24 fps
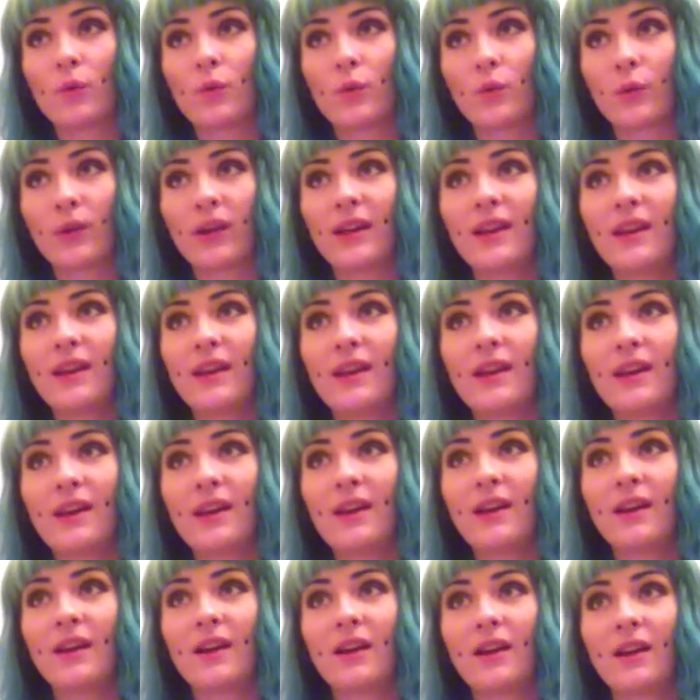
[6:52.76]

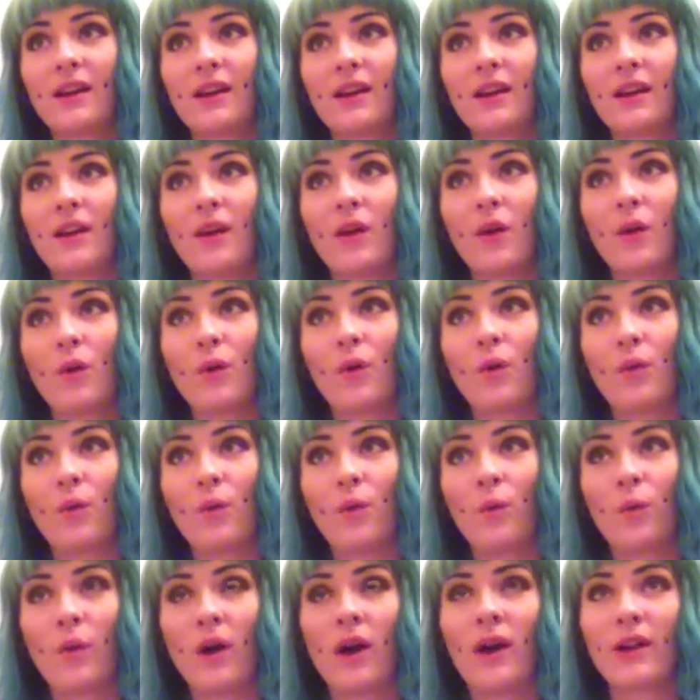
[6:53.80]
really
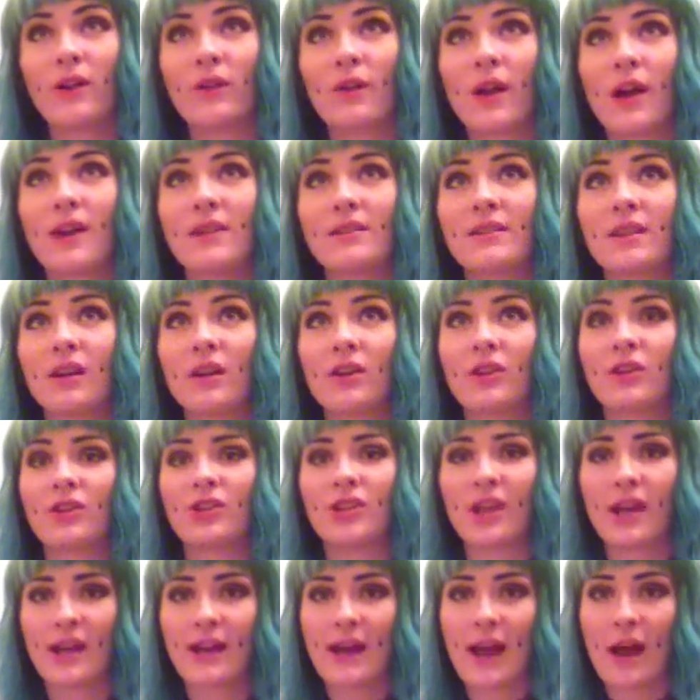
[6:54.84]
want you guys to
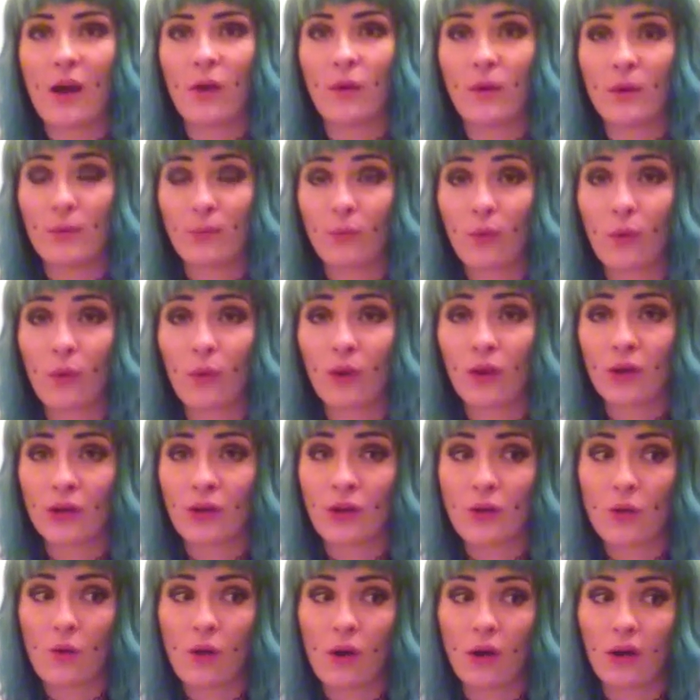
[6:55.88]
understand how important
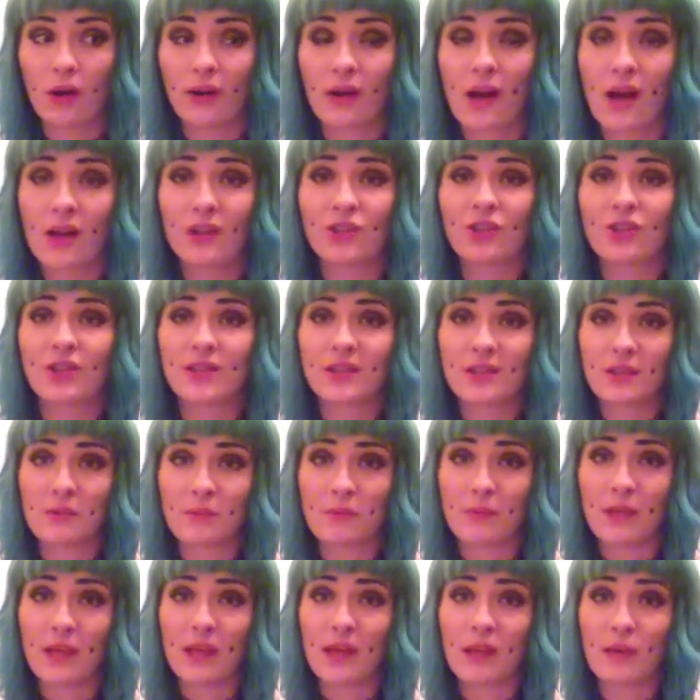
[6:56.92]
you are, not just to
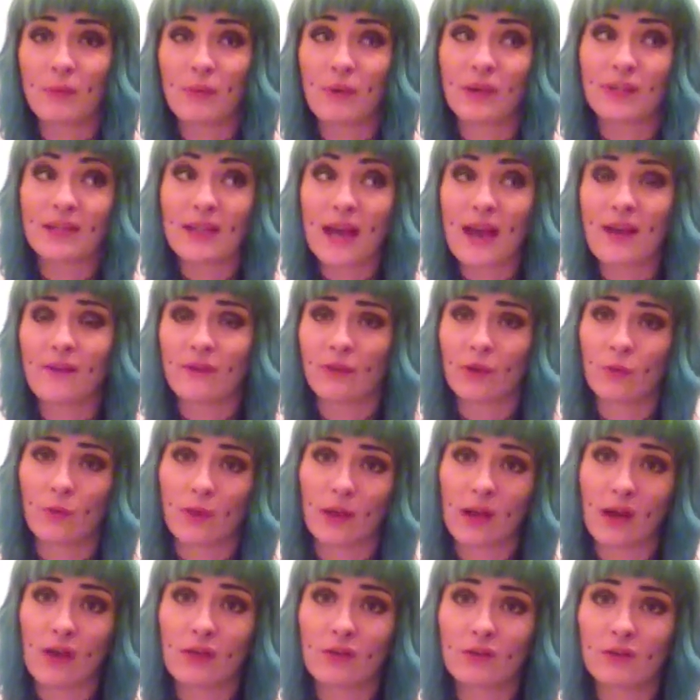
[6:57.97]
me, but to
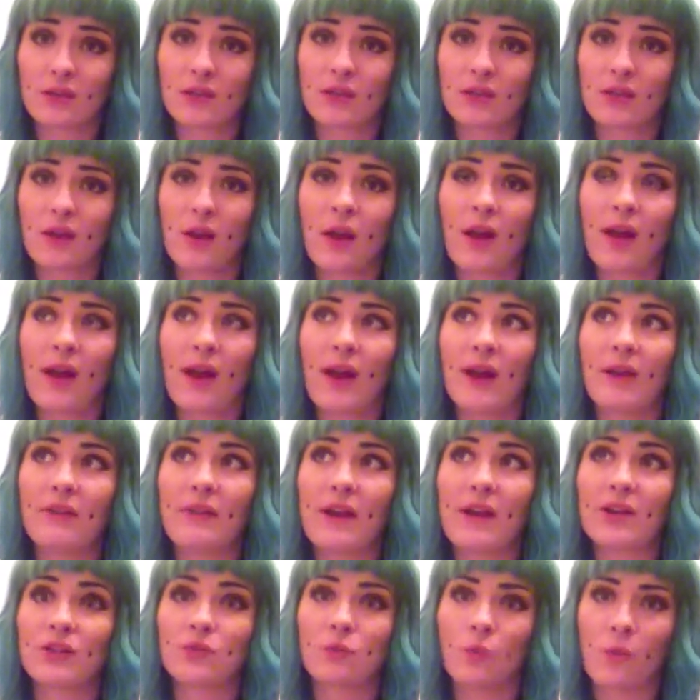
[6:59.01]
everyone else. And
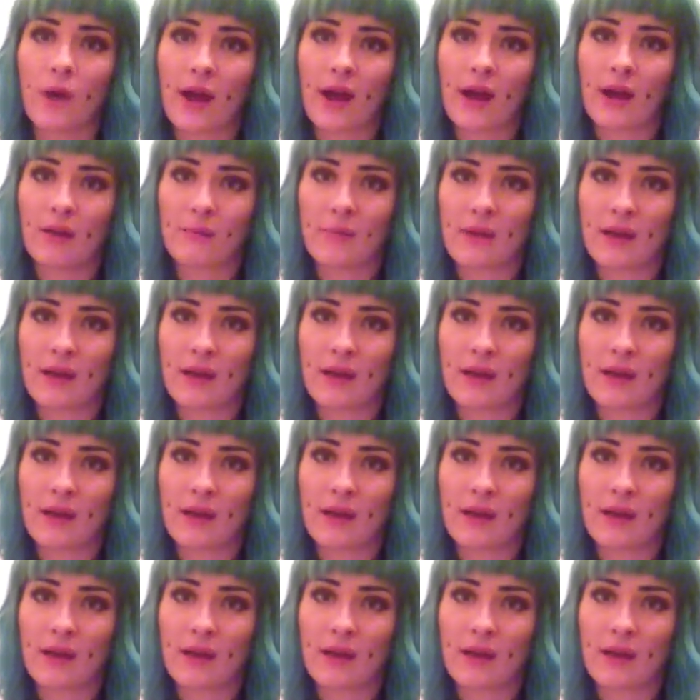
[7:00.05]
that's why I'm